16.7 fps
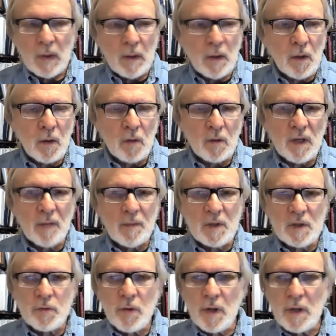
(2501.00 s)
you know,
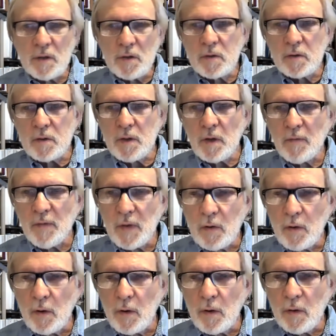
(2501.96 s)
demonstrations have
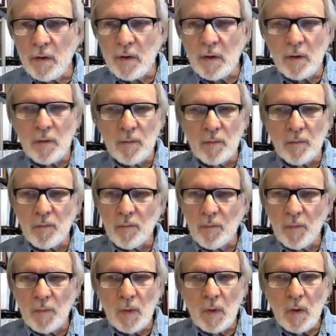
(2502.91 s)
occurred in
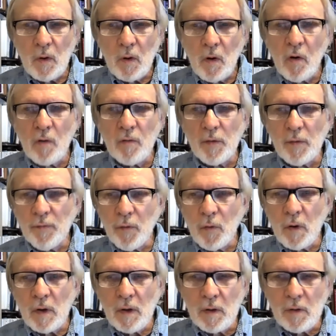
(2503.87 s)
over
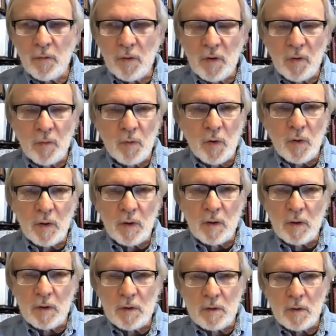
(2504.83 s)
four hundred
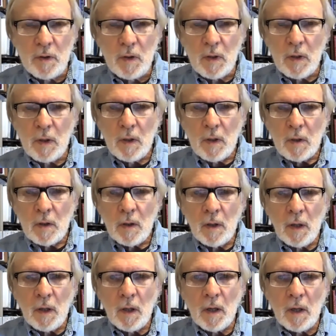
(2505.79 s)
communities.
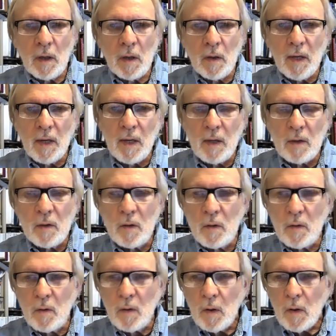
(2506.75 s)
Uh, and
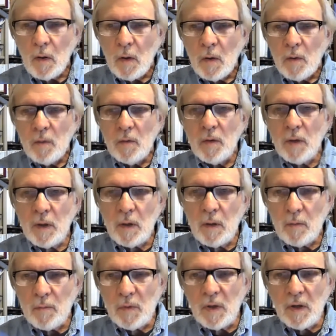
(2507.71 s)

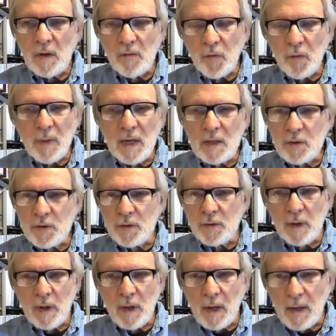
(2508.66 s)
the, the information
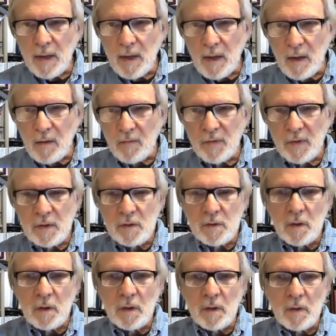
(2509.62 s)
that I have is
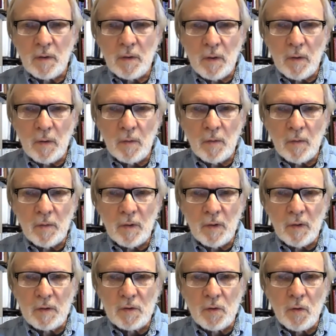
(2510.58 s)
that
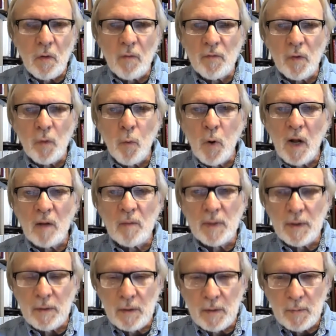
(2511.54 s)
it's
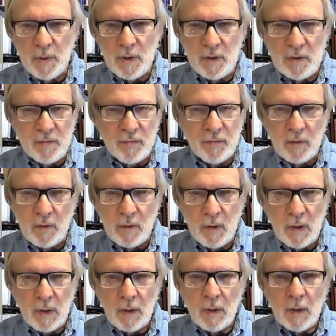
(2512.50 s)
overwhelmingly peaceful.
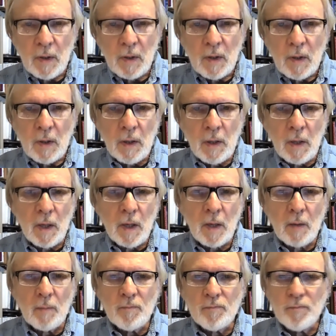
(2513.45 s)

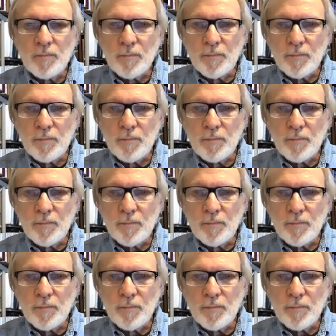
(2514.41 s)
Um,